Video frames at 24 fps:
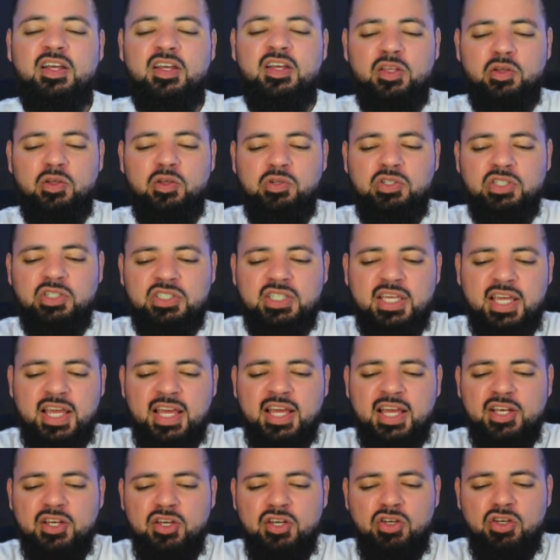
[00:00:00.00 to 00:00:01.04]
You just
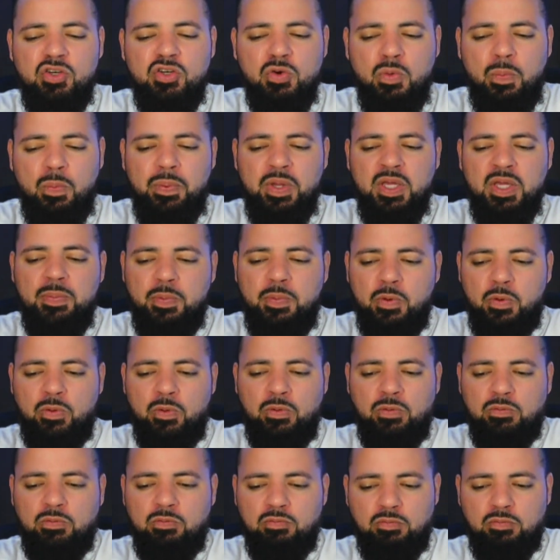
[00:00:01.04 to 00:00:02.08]
can't do
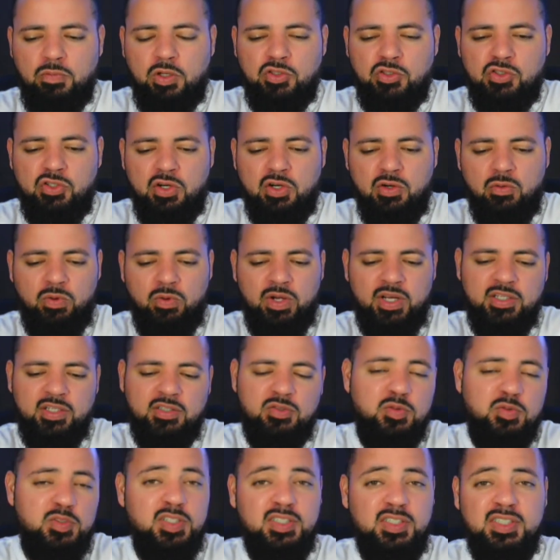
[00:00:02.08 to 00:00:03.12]
people a certain way, and this
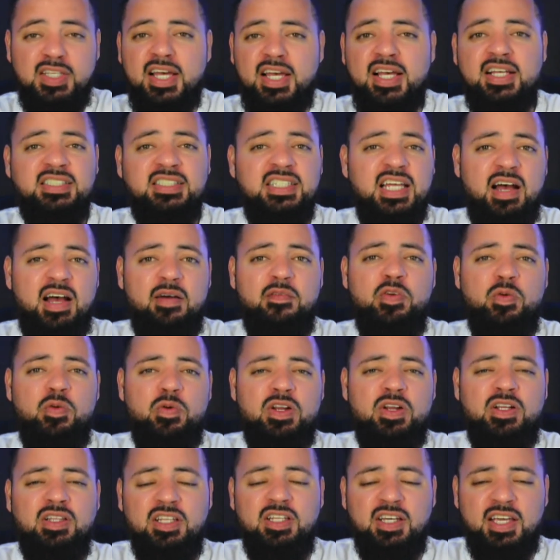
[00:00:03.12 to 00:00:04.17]
was a test, however you want
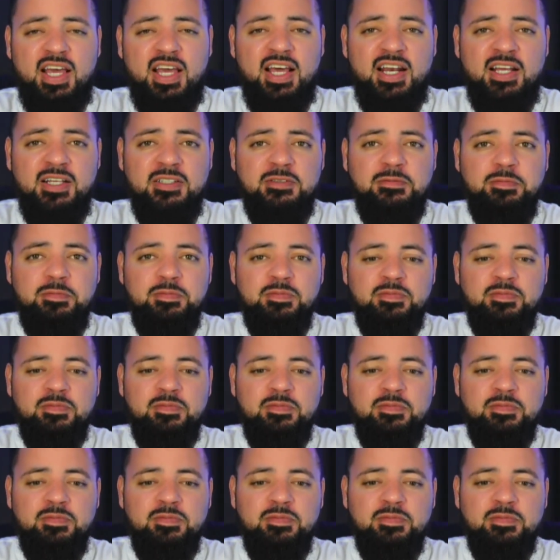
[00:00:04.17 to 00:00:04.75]
to look at it,